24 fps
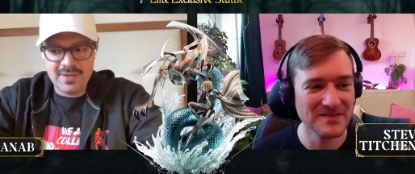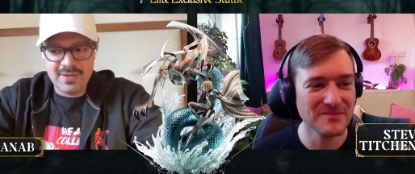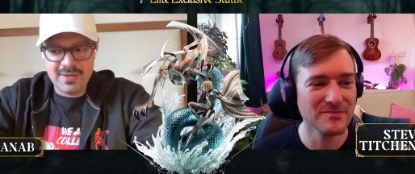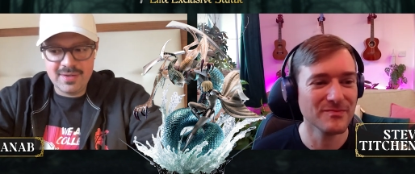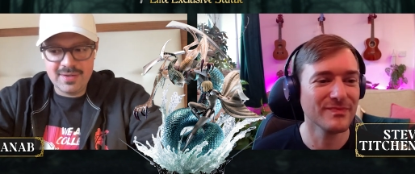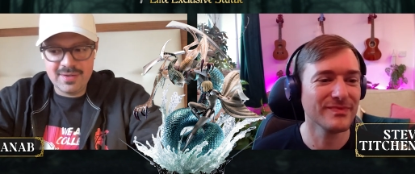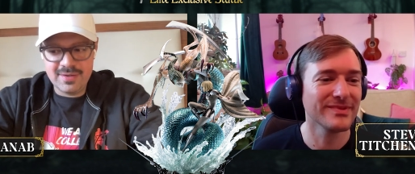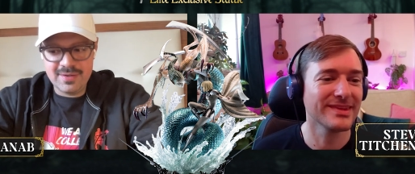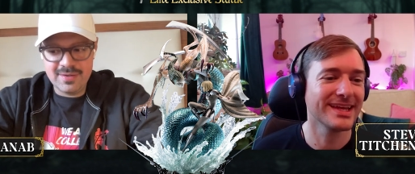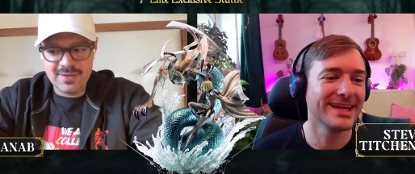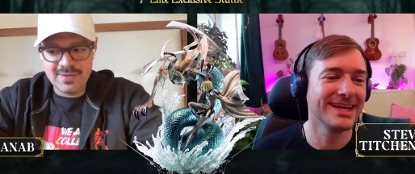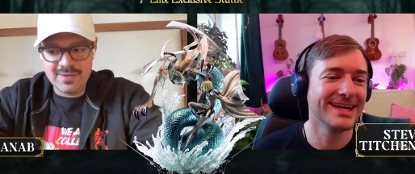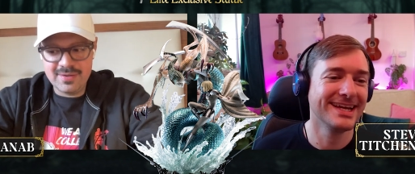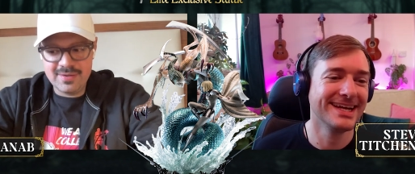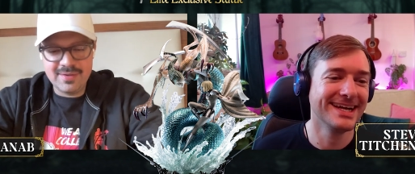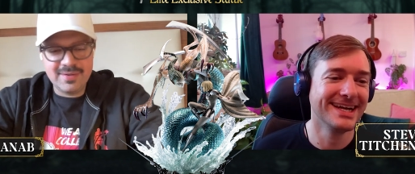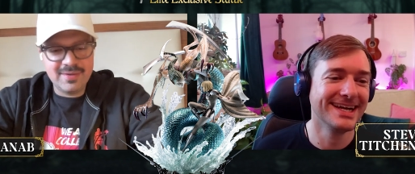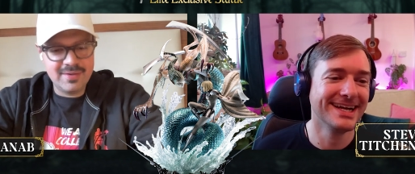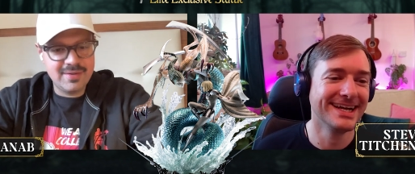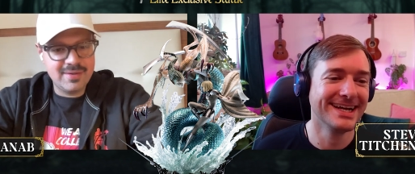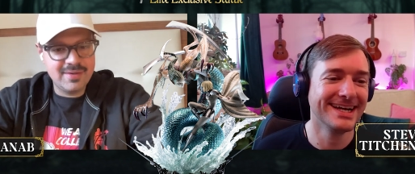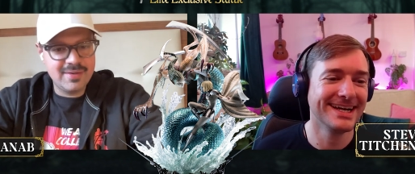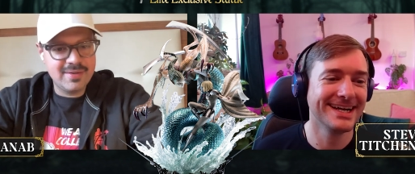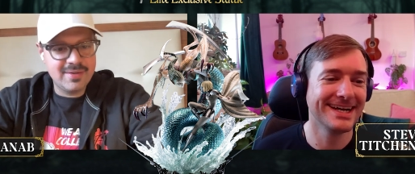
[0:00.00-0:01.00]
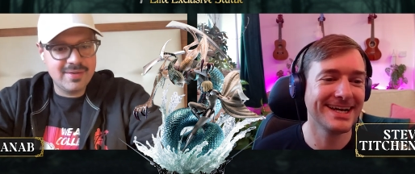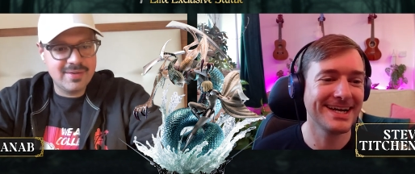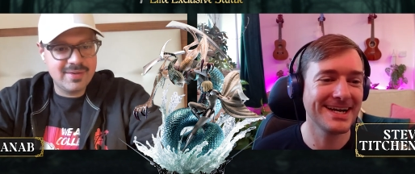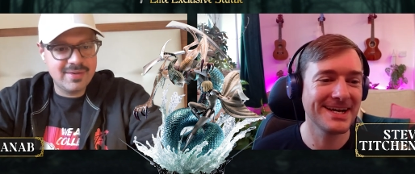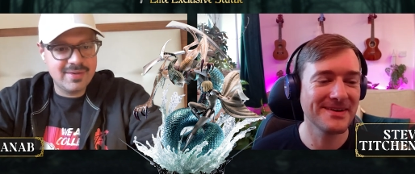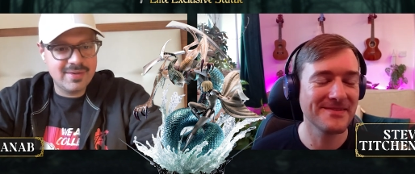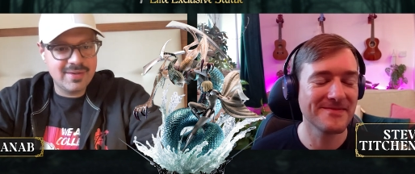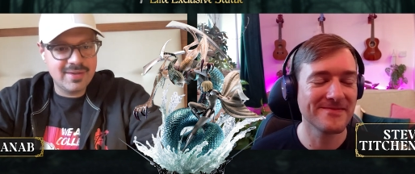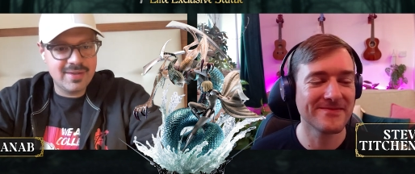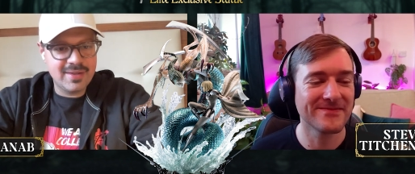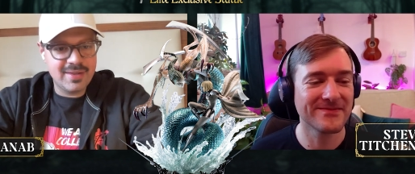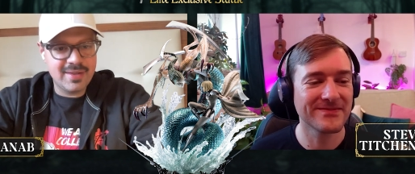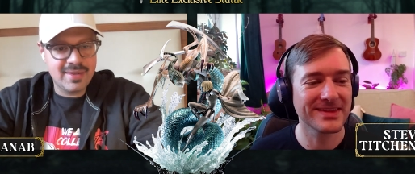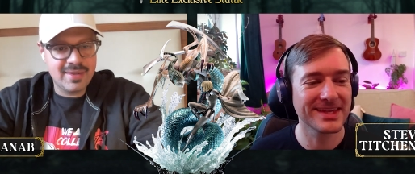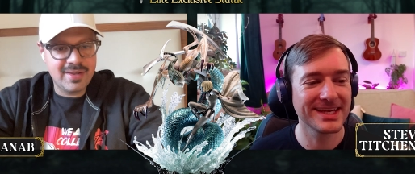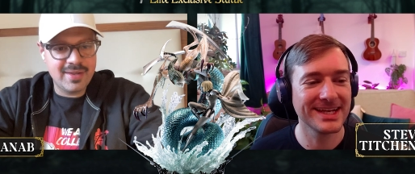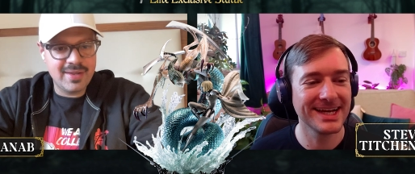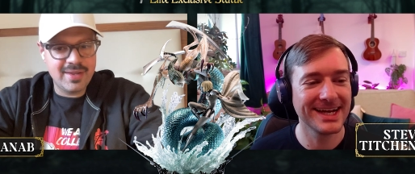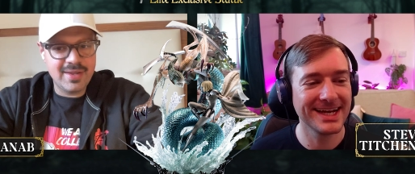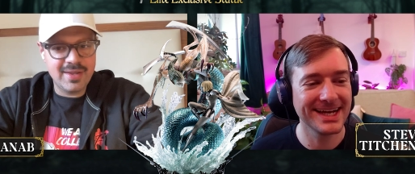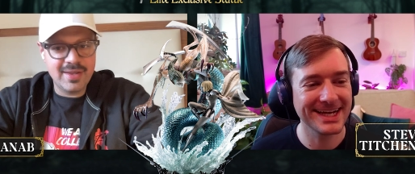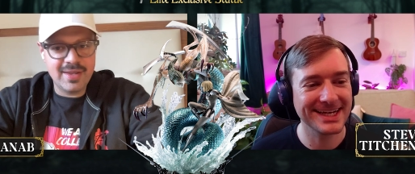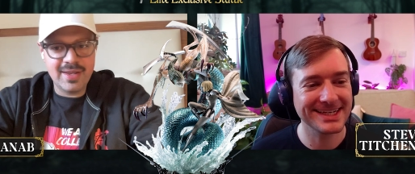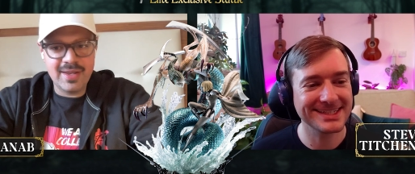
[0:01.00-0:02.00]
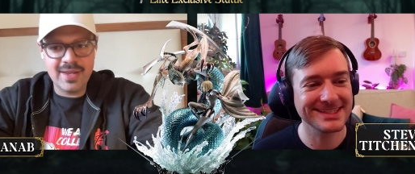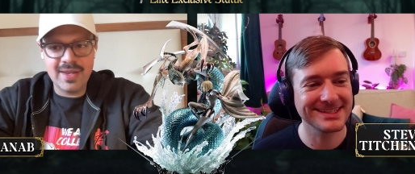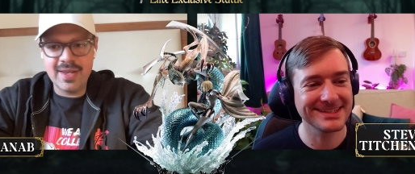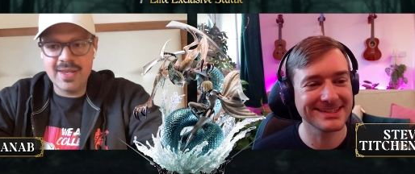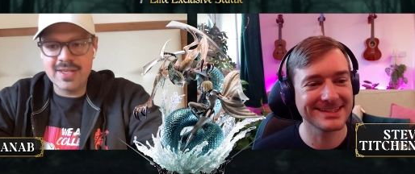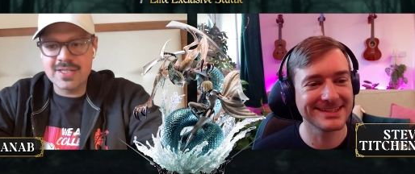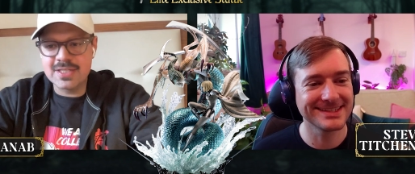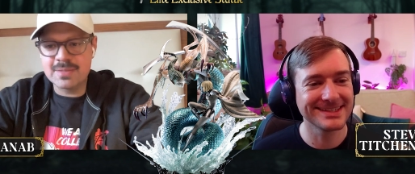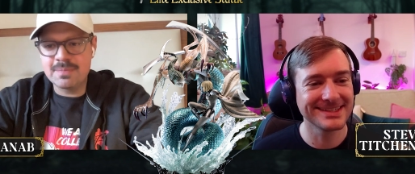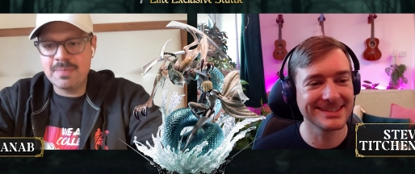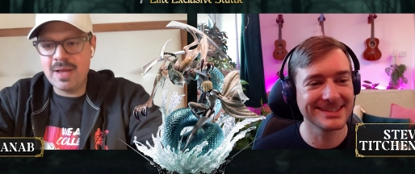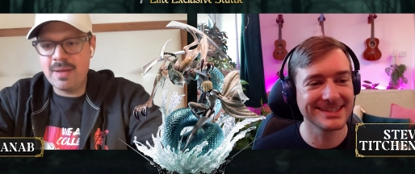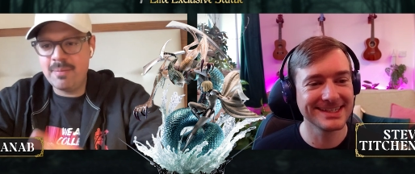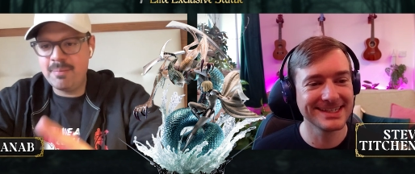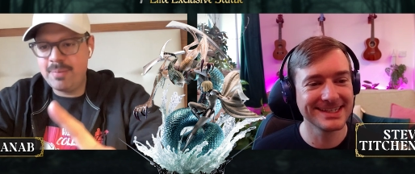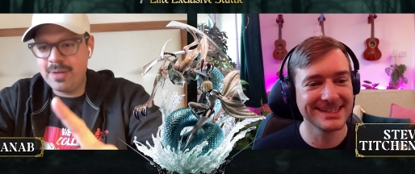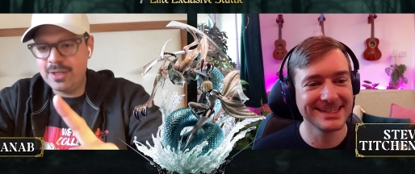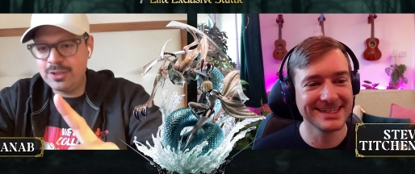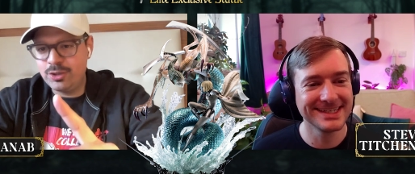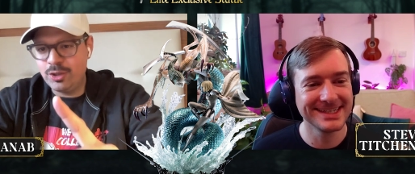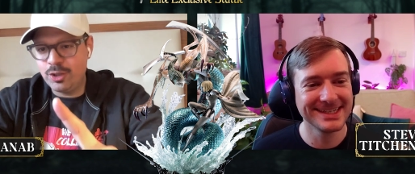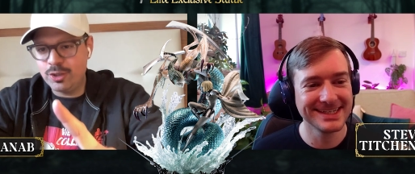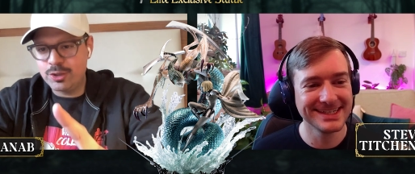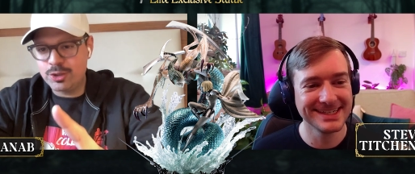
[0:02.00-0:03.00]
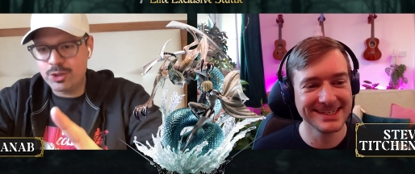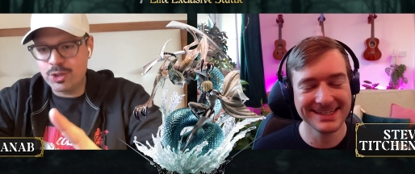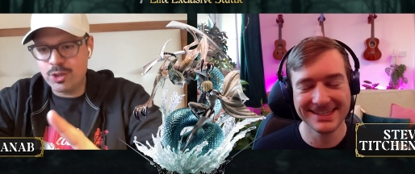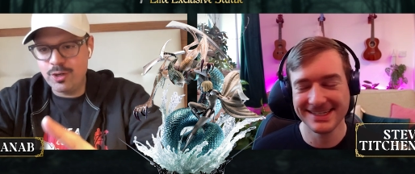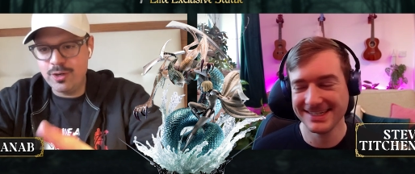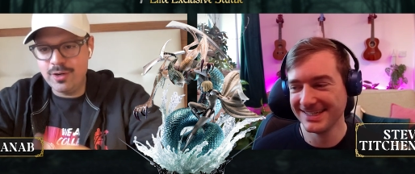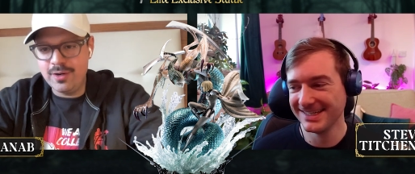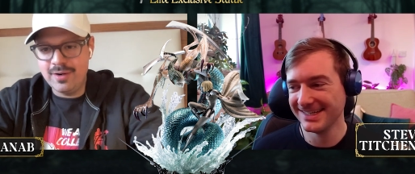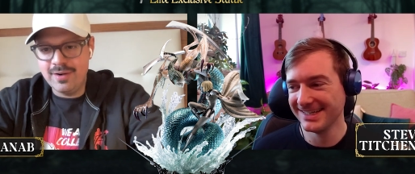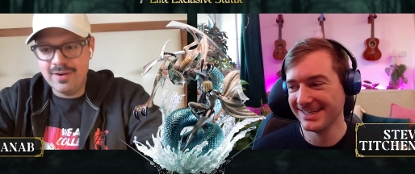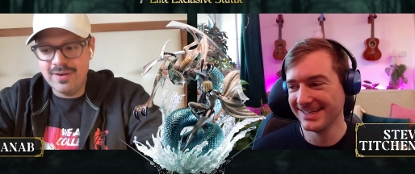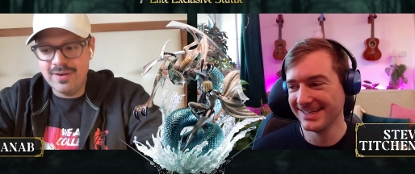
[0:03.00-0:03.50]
Speaker 1: yeah. Um, excellent. Yeah,
Speaker 2: spam, but don't troll.